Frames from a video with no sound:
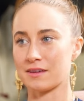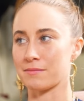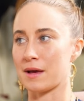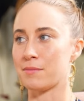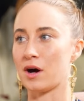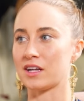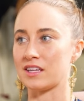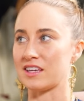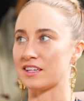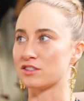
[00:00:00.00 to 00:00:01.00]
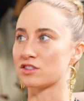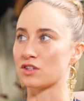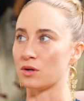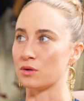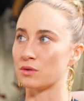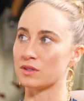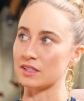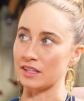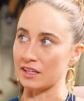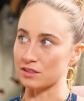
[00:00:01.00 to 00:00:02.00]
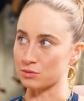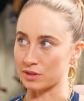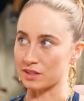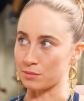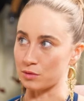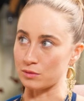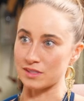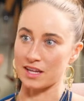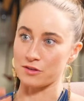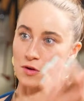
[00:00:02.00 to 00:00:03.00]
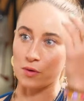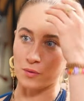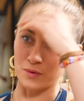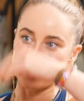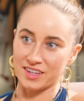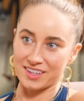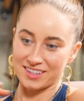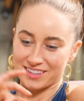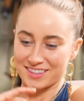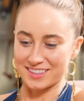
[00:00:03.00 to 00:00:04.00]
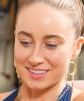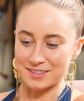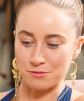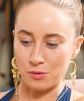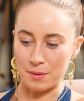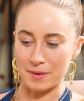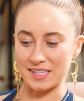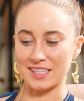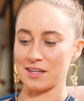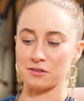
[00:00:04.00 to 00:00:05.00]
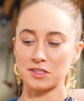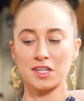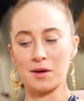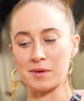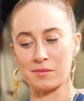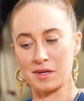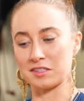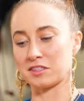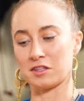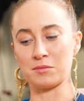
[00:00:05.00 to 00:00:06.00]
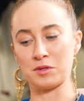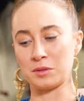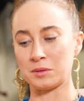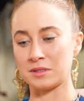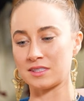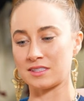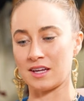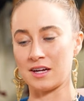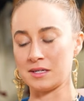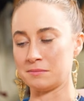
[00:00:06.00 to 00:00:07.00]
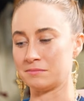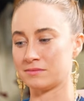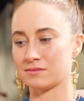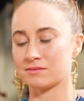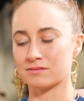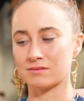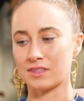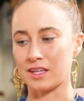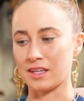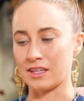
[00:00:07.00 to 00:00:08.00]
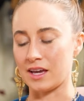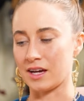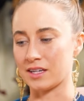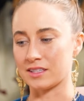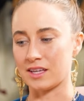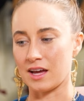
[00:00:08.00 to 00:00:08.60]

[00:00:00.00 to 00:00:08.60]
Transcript: Like my body is so linked with the moons. I know when my cycle is coming based on the moons. Um, yeah.